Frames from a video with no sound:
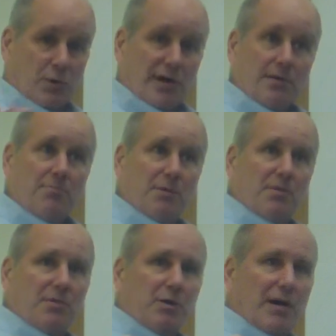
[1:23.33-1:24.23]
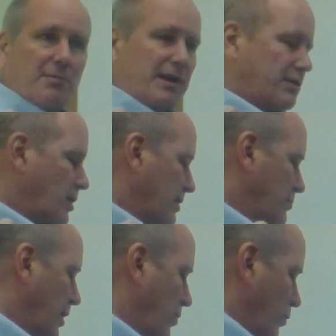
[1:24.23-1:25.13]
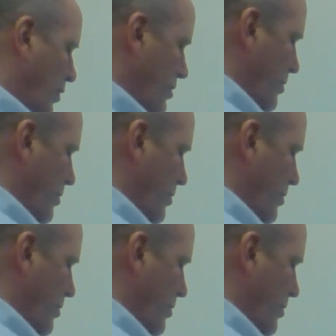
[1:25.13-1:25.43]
One, the problem that I talked about where you